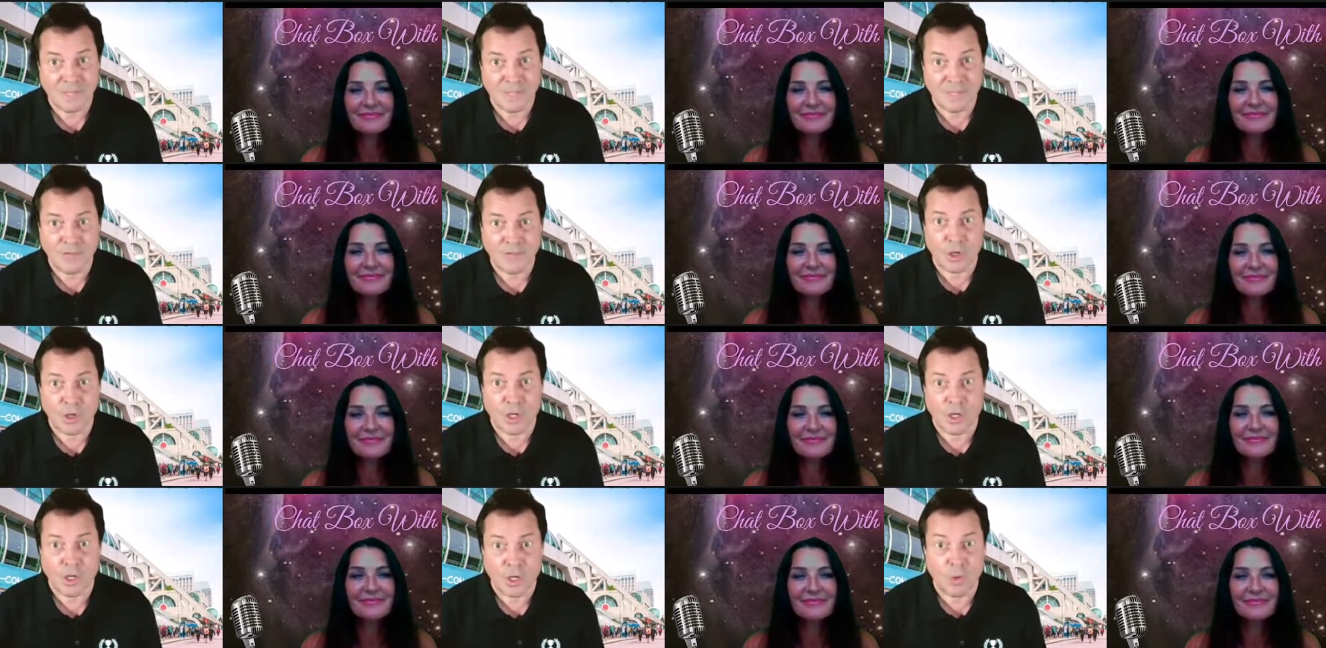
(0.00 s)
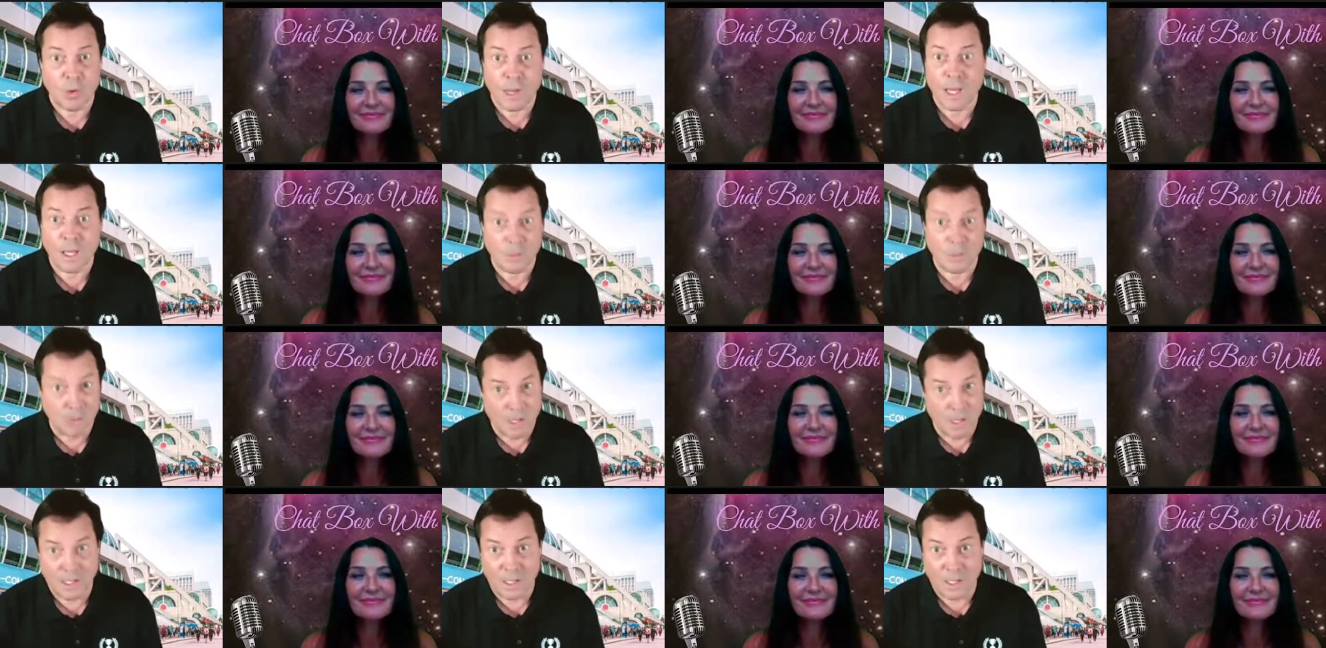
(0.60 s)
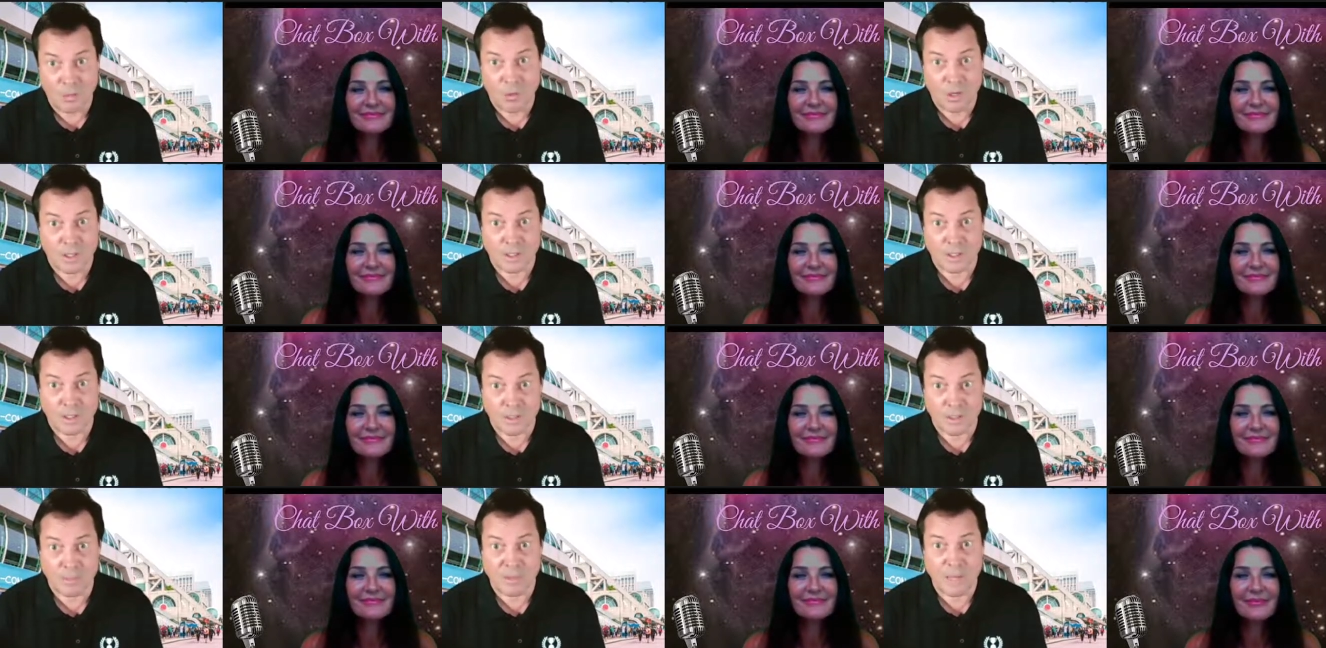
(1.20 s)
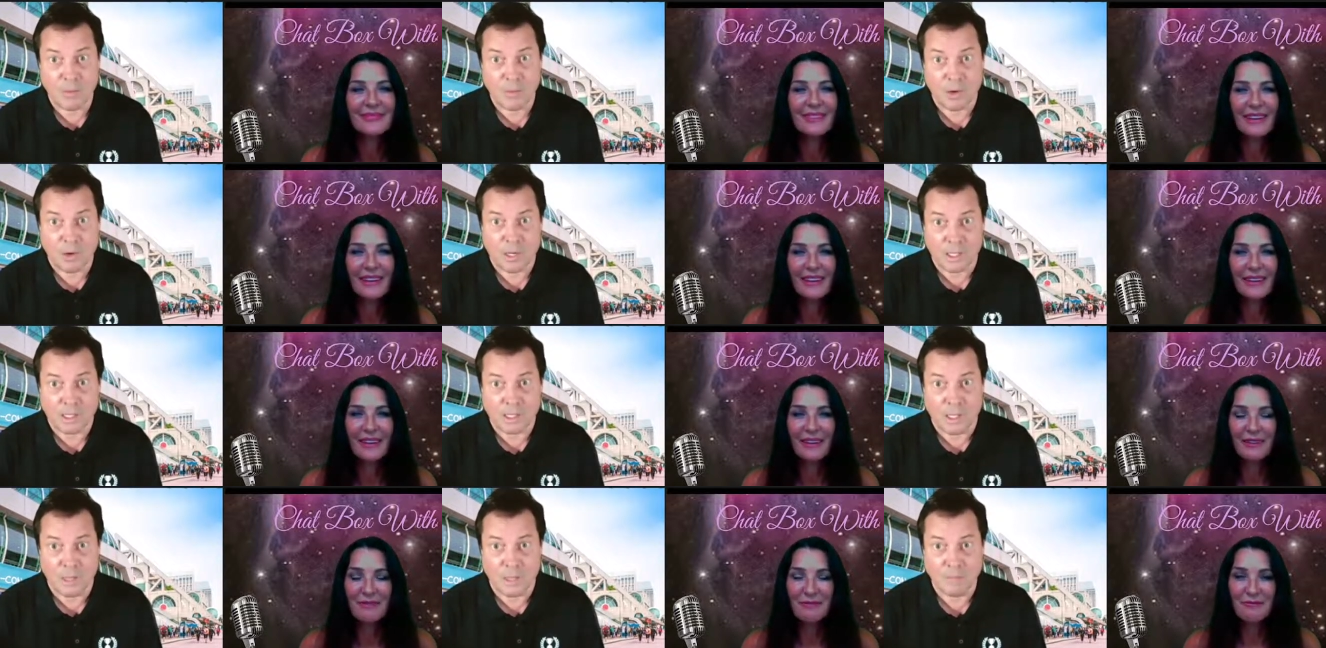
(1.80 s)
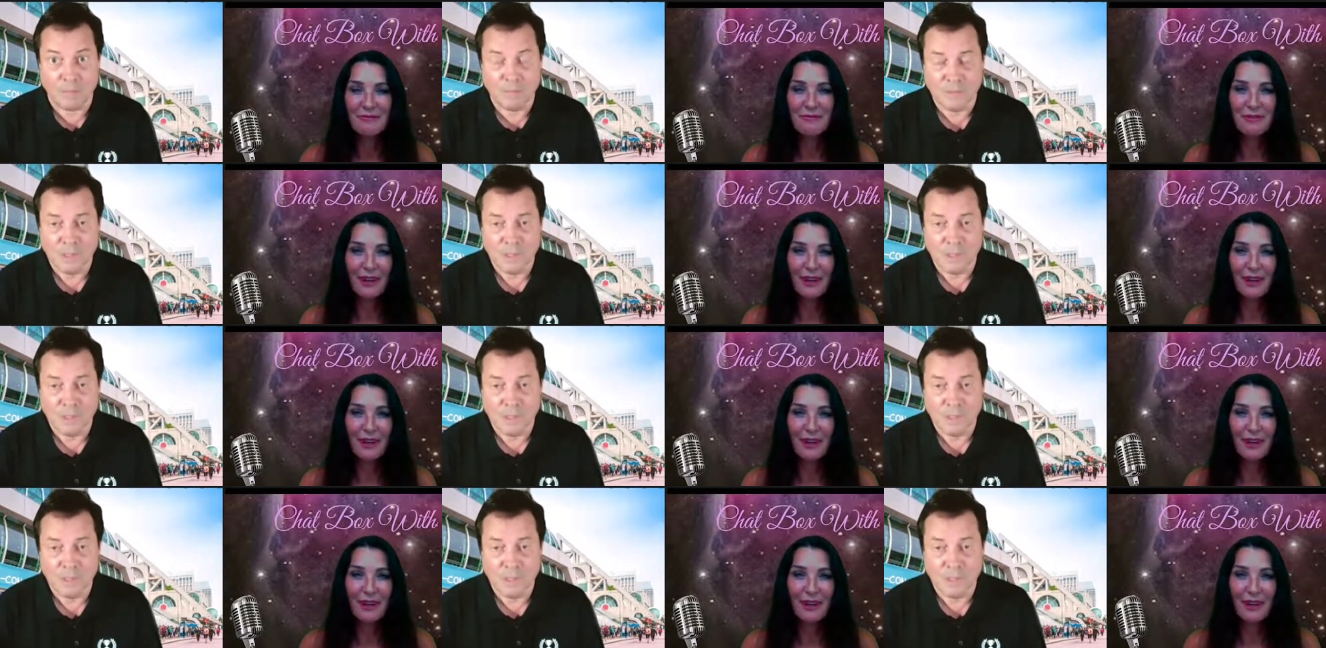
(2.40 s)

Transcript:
Speaker 1: you're going to wait. Why not work at the Playboy Club?